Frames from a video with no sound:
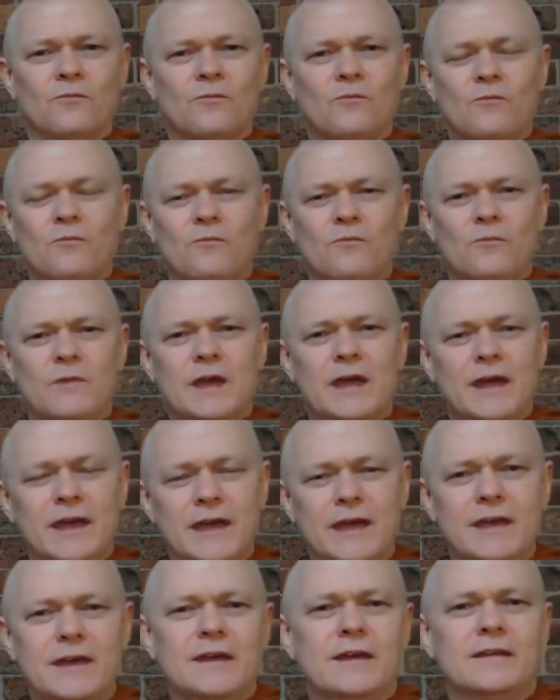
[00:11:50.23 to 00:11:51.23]
We are
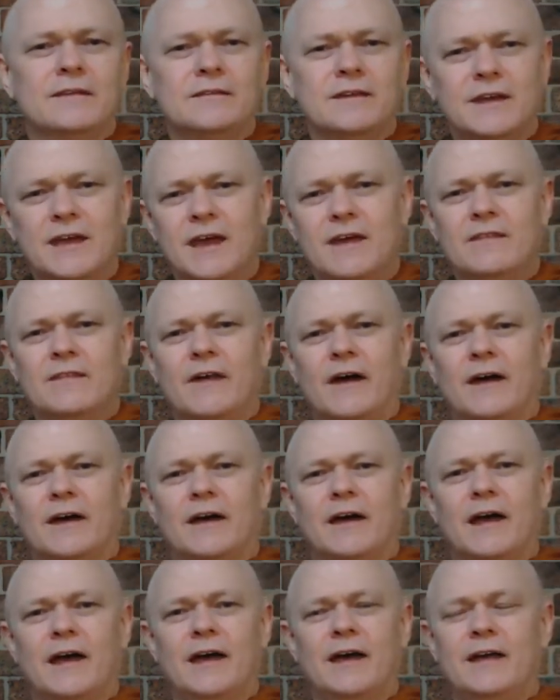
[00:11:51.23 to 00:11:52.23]
here
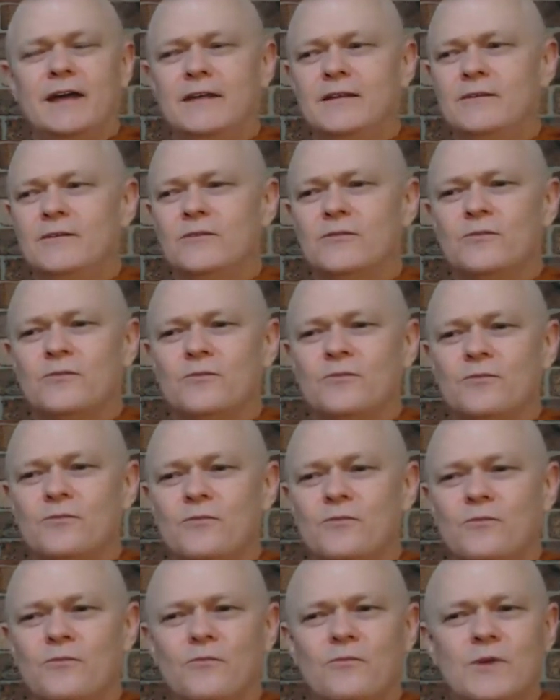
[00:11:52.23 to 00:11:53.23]
together and
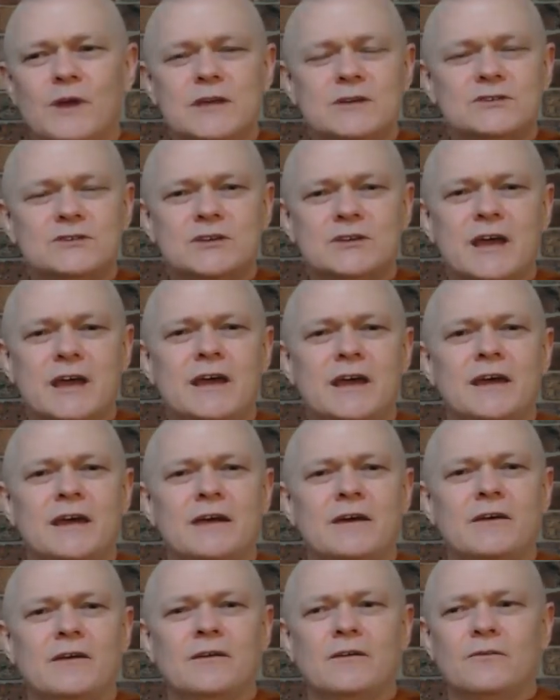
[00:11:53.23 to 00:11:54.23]
we
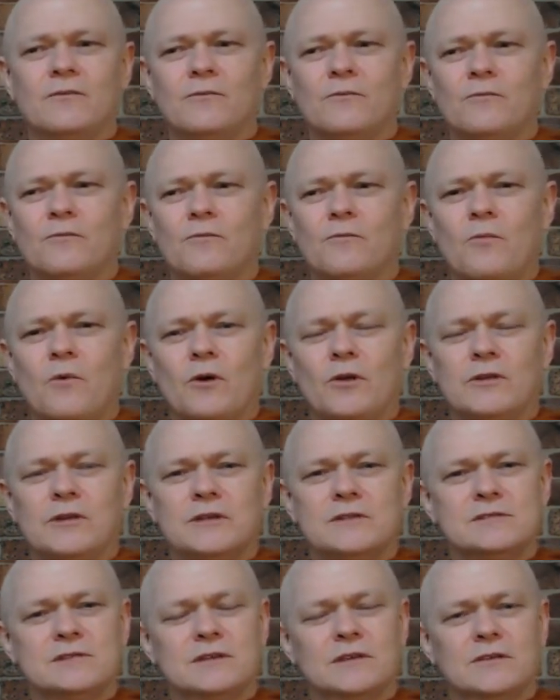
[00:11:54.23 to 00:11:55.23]
share what
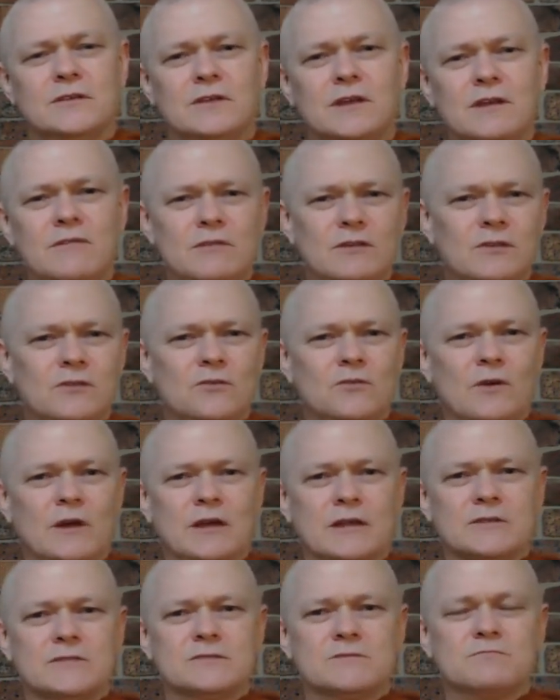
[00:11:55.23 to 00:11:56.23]
is given to
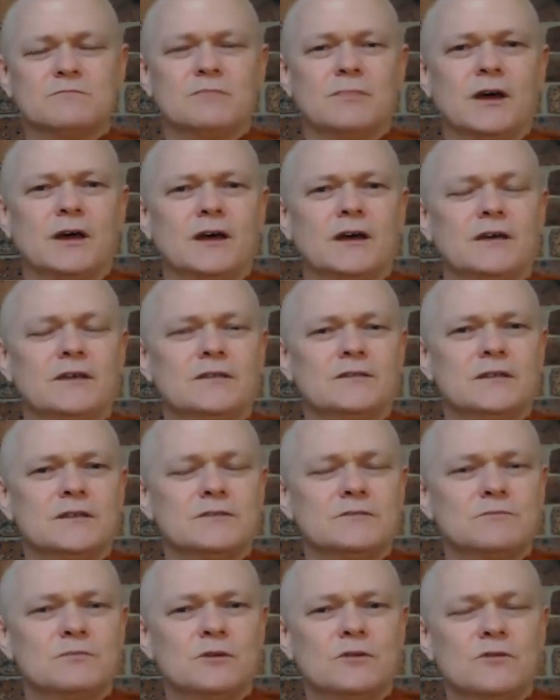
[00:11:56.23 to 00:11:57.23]
us by
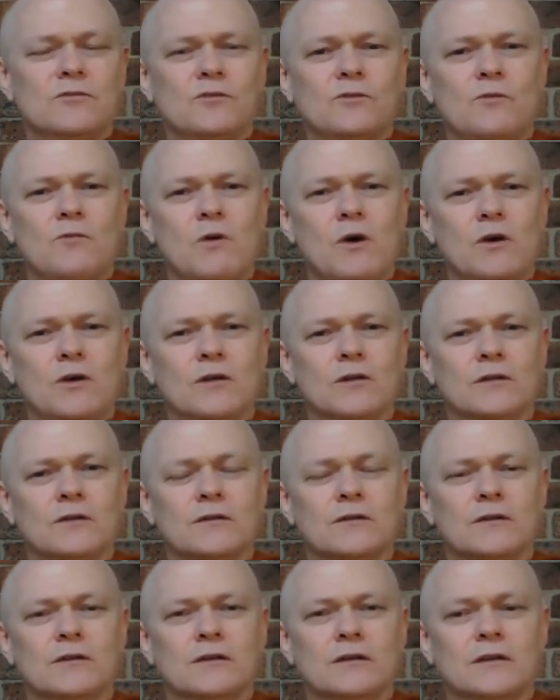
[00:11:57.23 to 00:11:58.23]
this beautiful
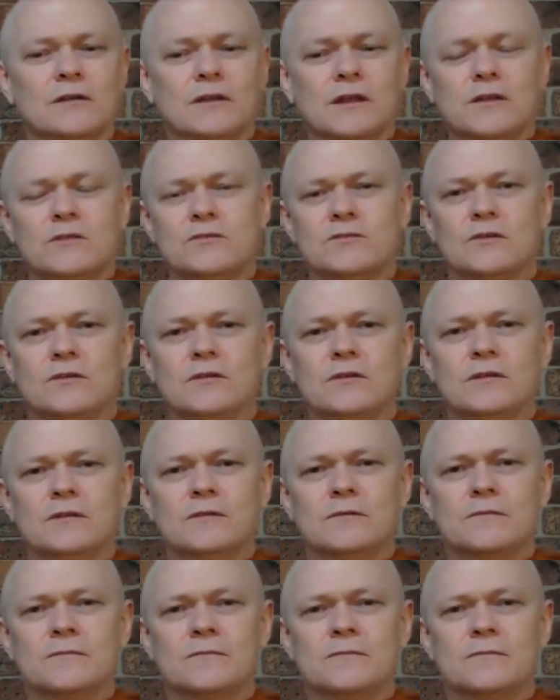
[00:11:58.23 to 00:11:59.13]
world. That's all.